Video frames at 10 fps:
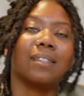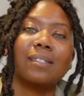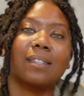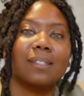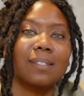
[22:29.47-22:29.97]

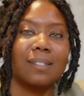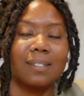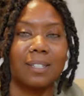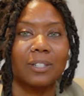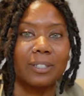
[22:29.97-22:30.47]
this is an
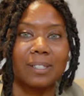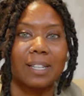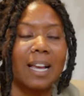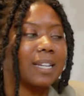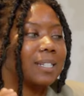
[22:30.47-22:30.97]
interior
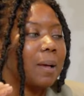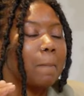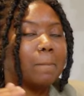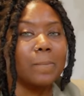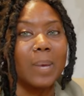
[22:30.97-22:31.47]

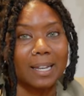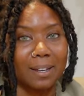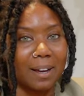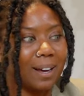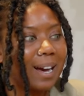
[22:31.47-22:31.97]
design
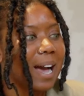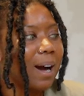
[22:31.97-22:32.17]
mecca.